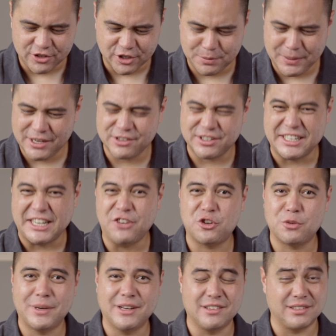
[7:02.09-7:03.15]
just because an
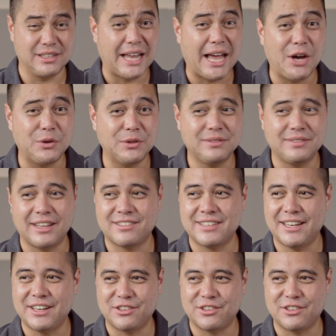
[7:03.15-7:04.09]
instrument is loud, that's not